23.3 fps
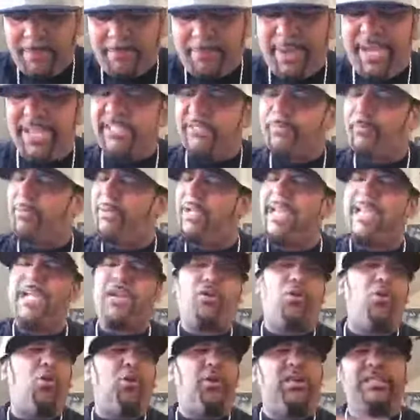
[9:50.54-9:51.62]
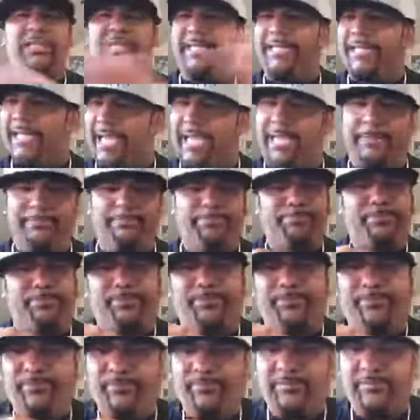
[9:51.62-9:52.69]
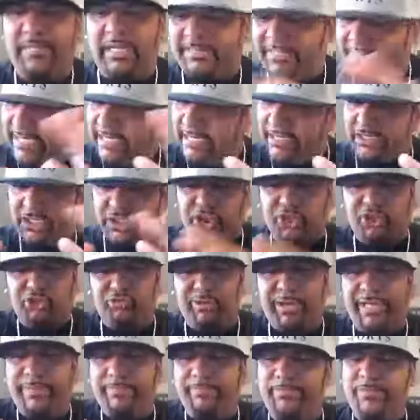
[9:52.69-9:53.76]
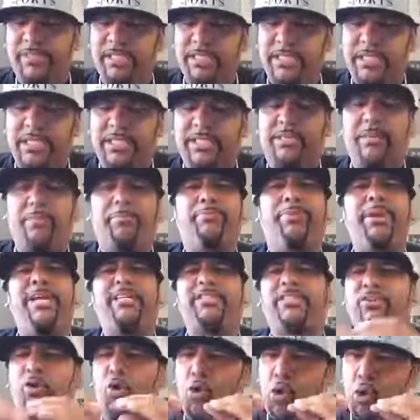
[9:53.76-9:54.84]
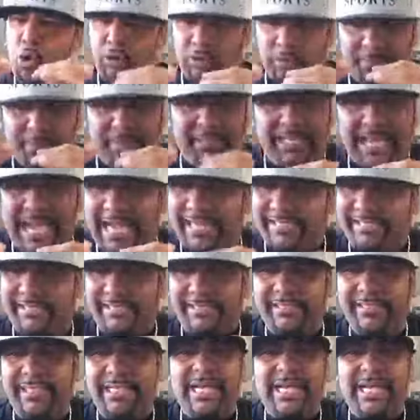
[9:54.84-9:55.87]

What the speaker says: best play call in the game. Let's get this straight. The best audibilizer.